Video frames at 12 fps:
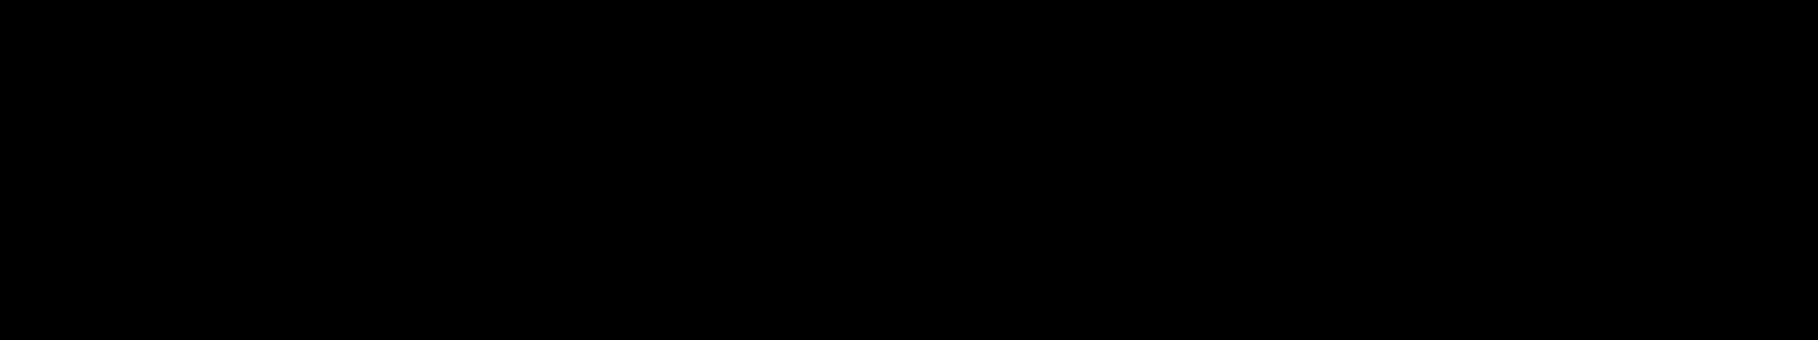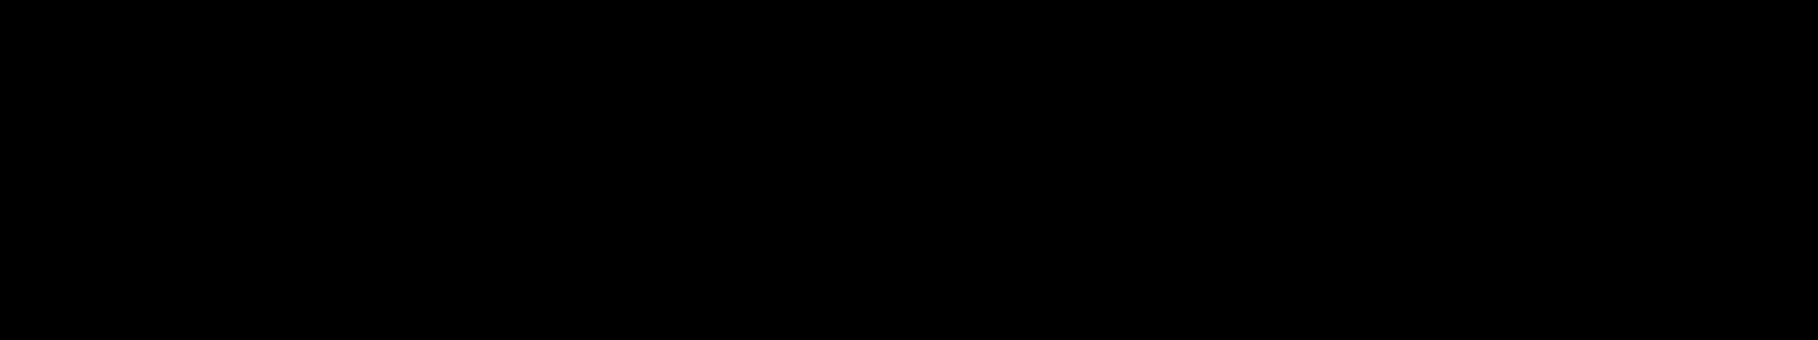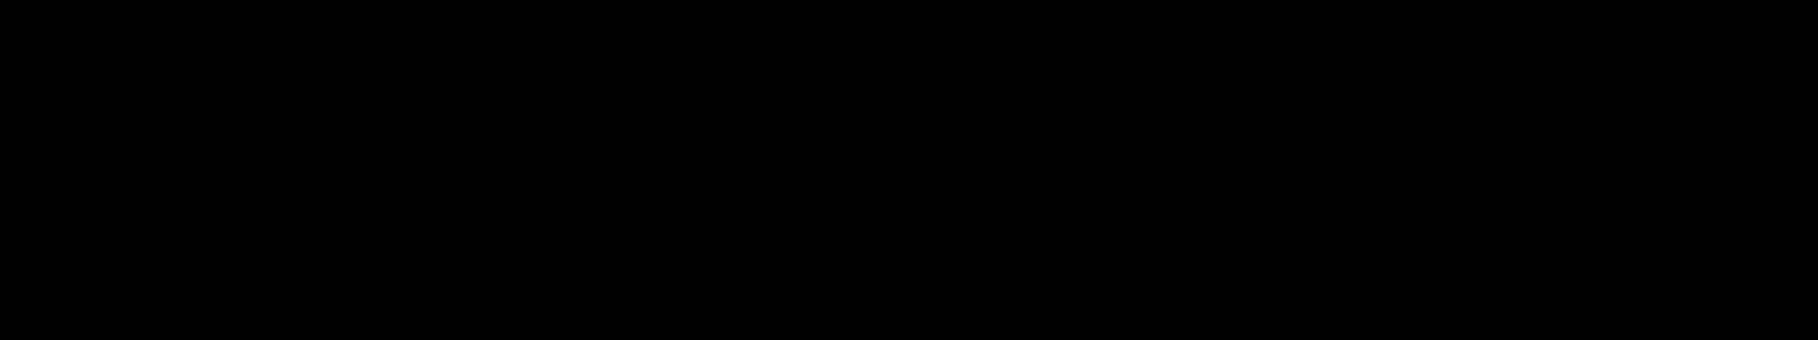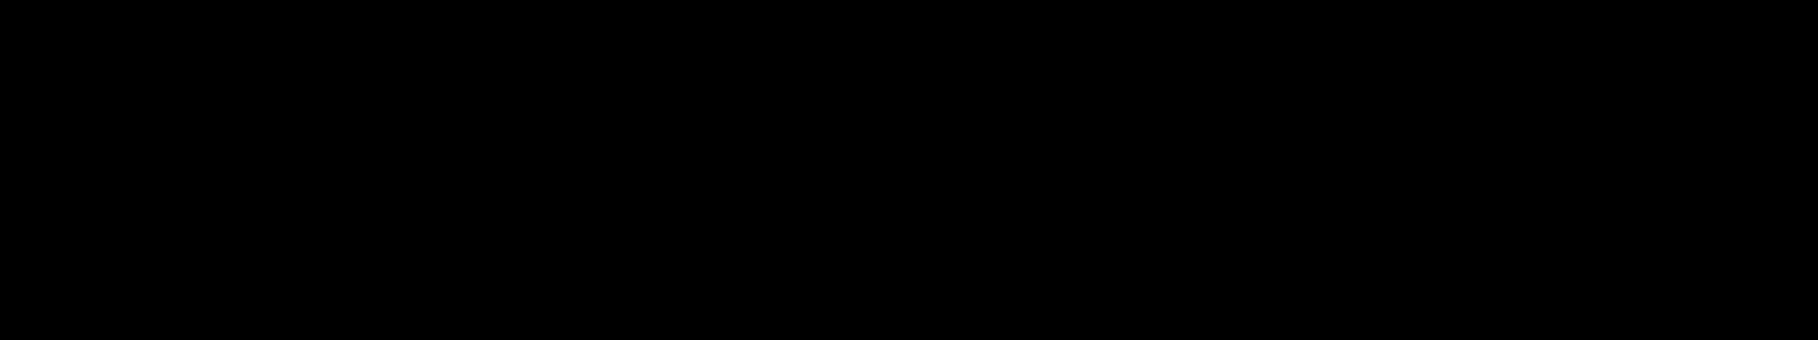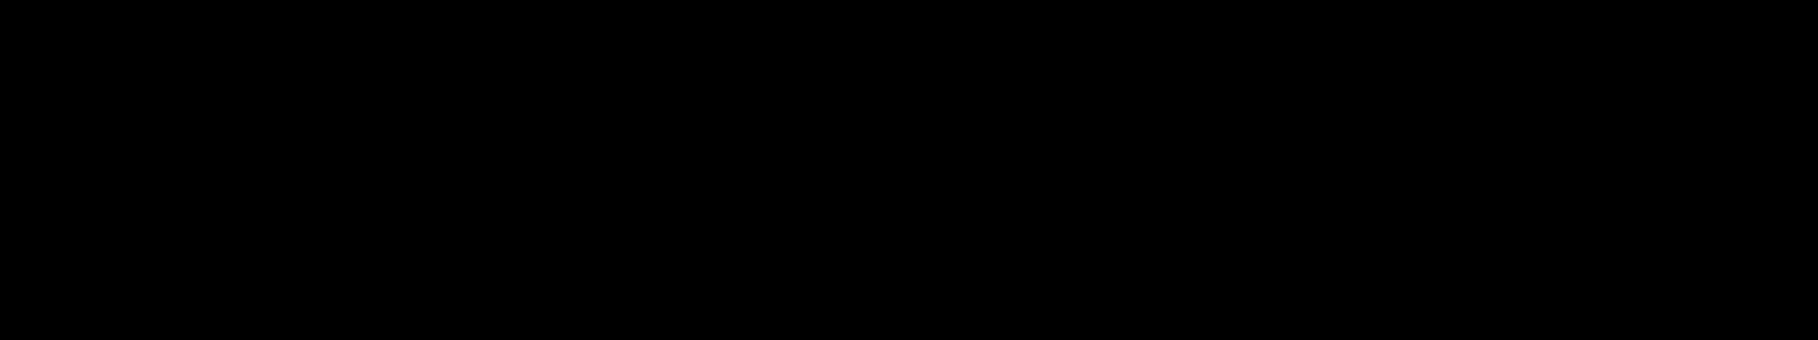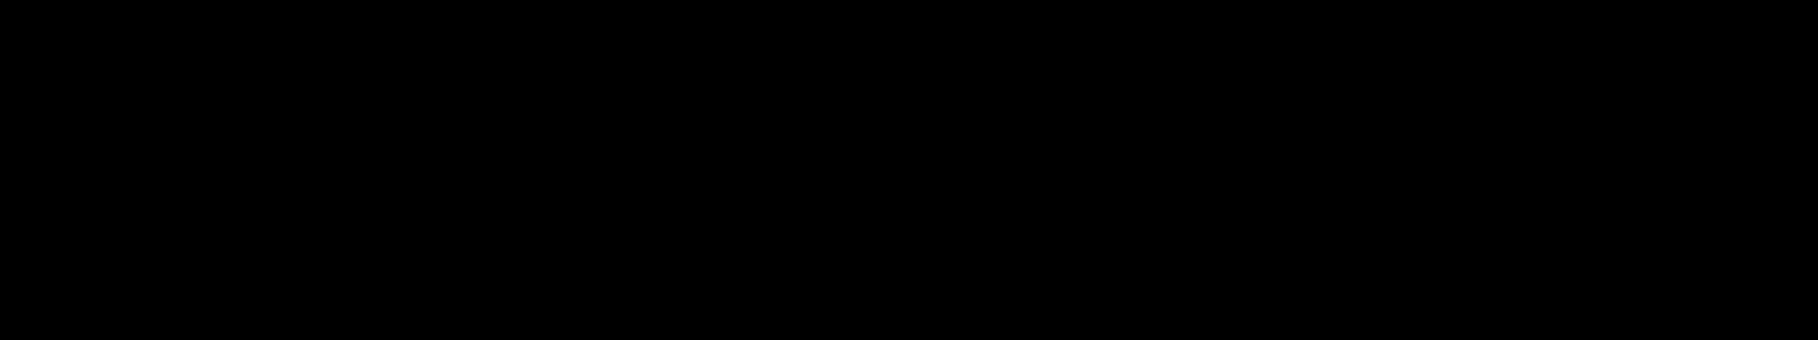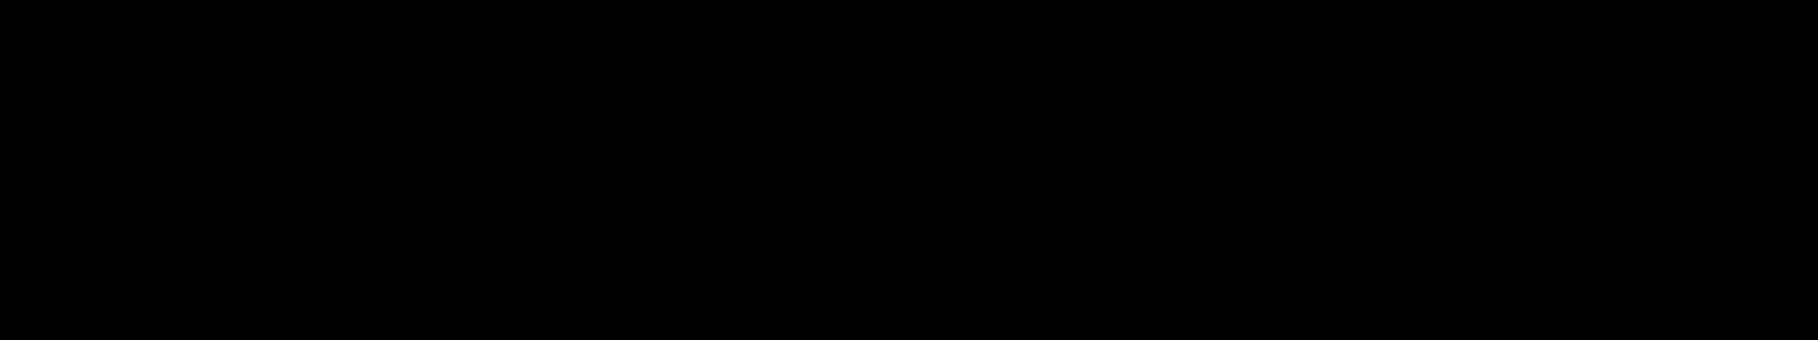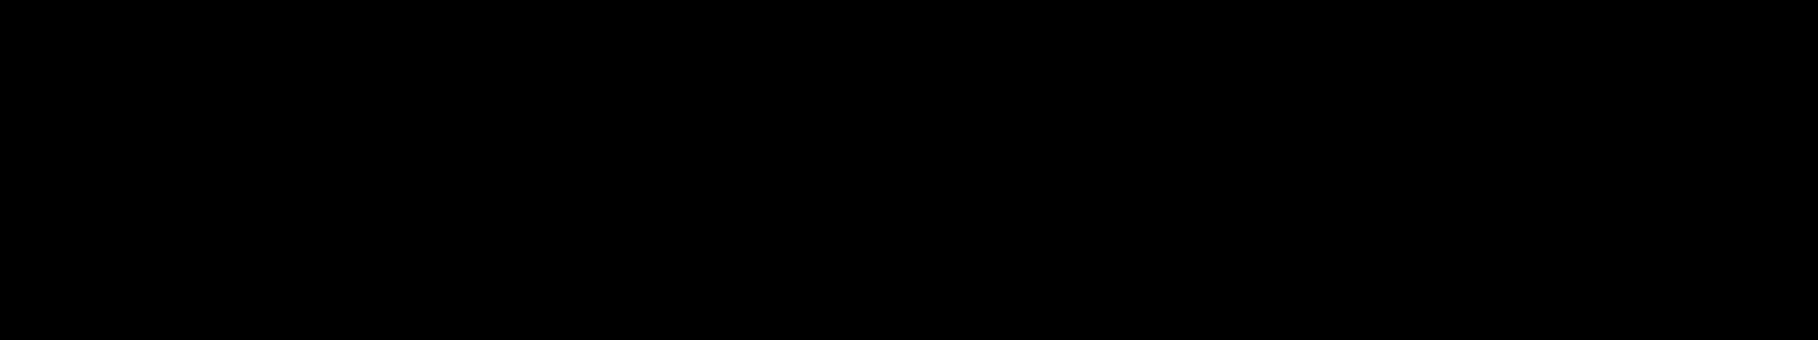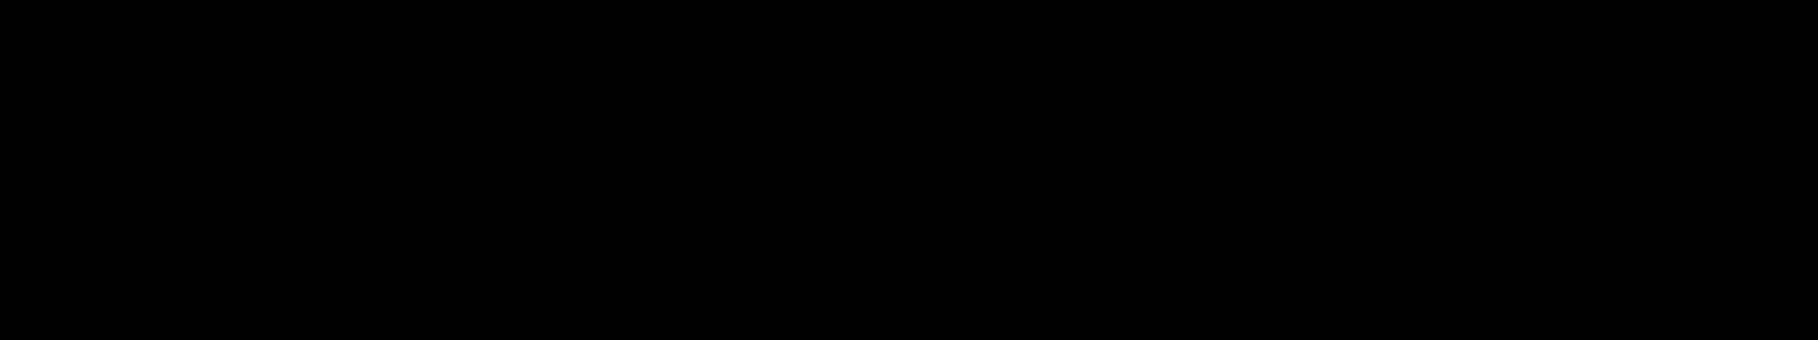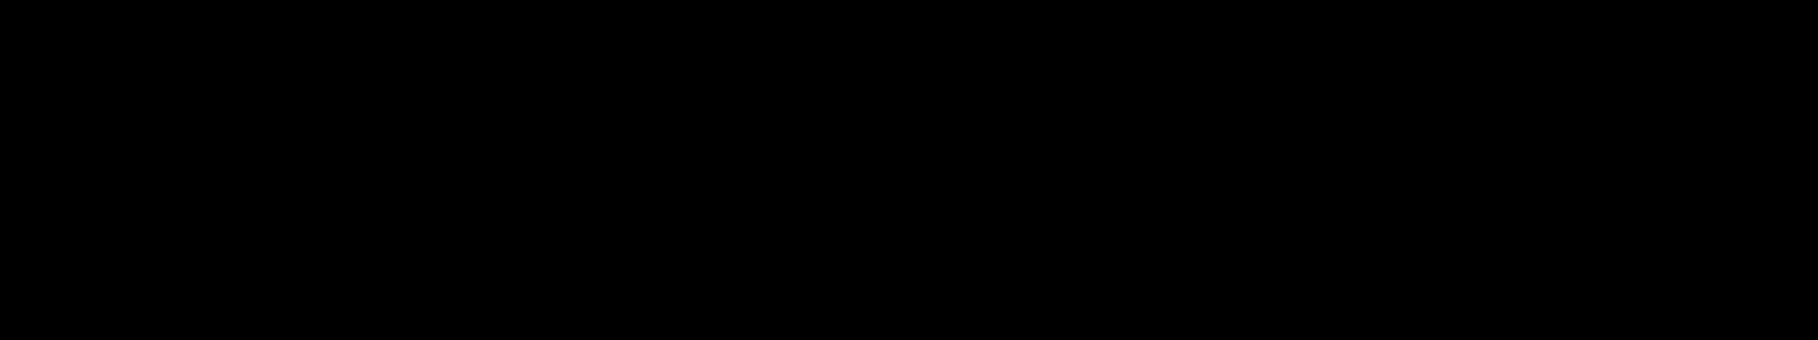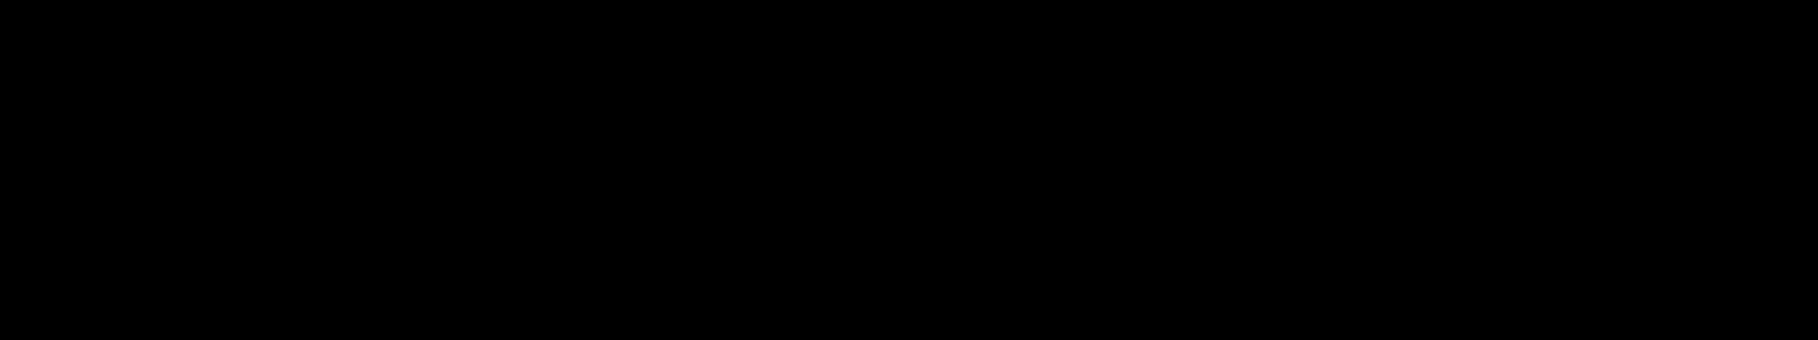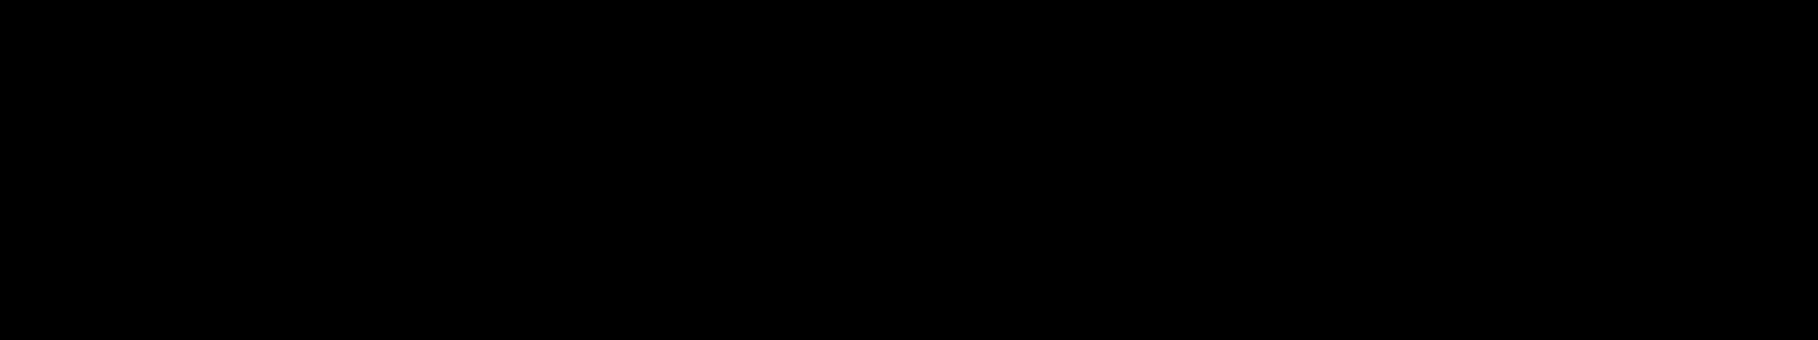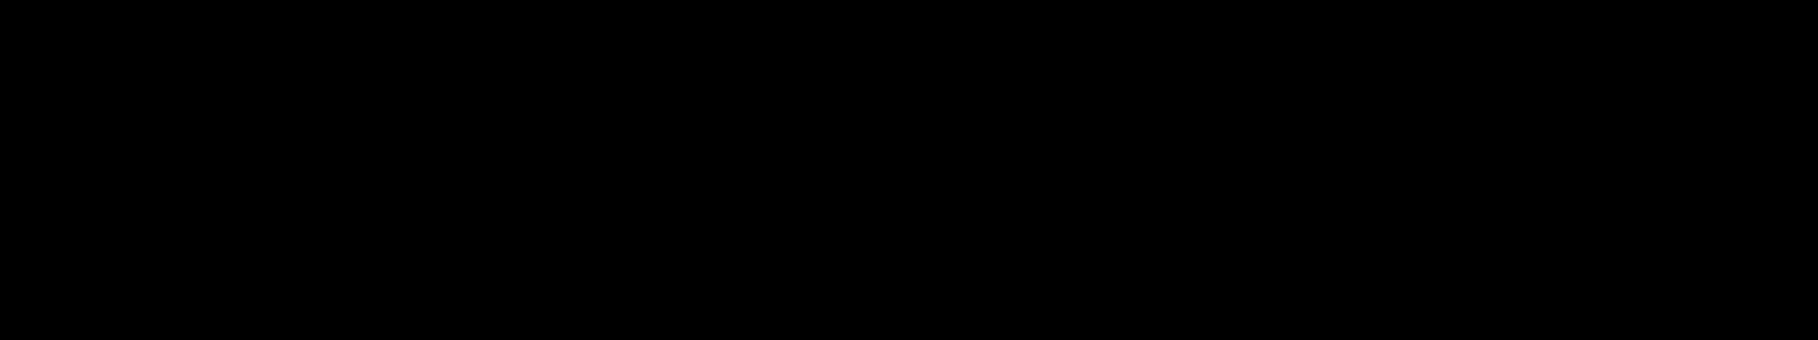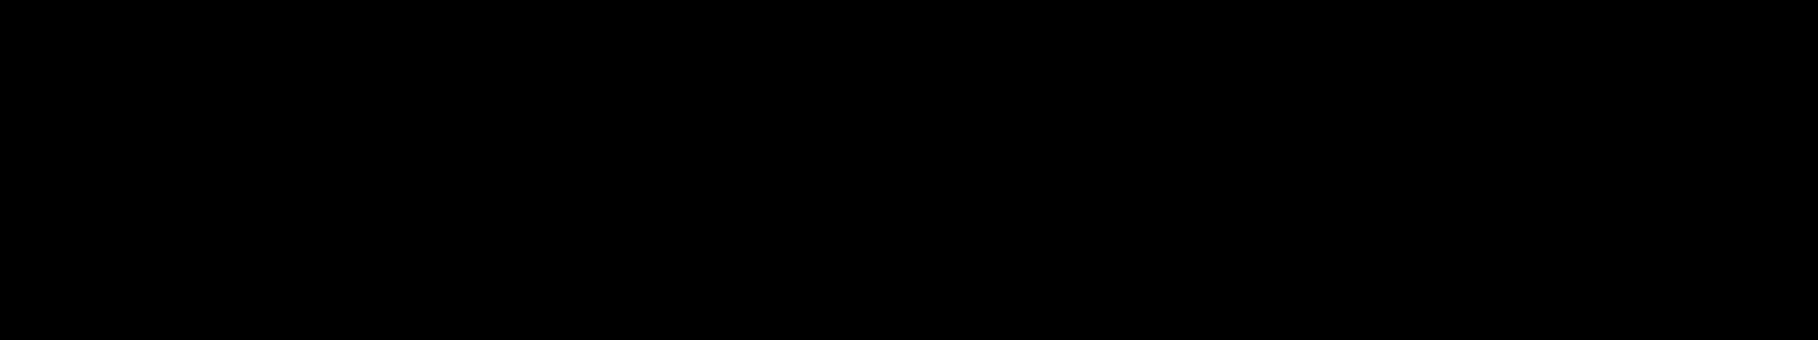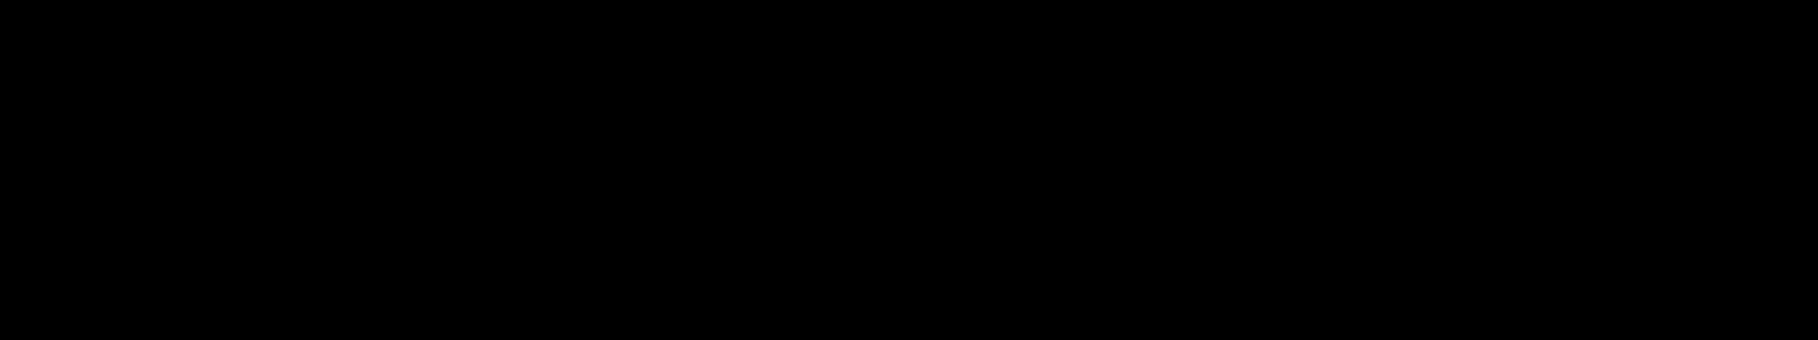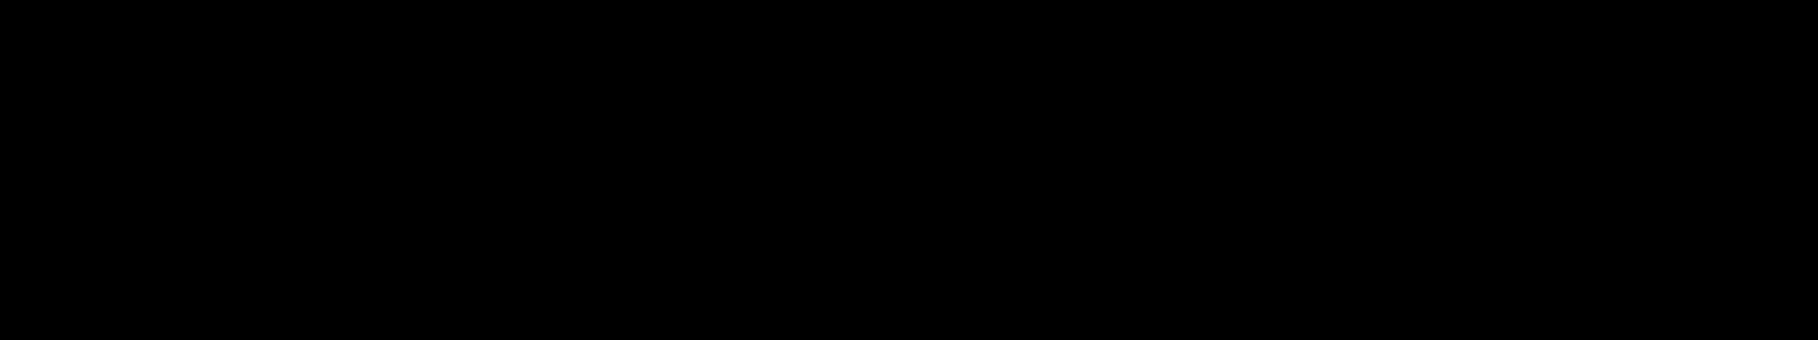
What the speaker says: (no speaker visible)